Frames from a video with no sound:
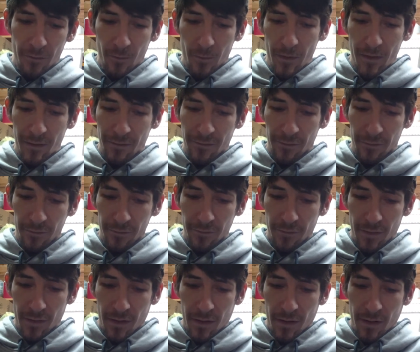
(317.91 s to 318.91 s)
whatever.
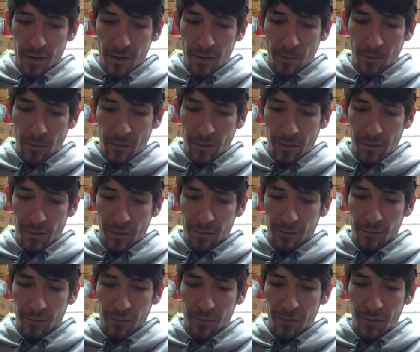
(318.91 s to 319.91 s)
But you know,
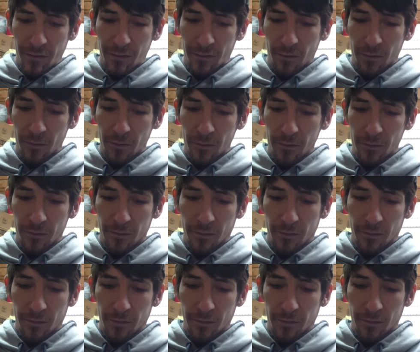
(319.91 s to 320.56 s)
it's clean oil.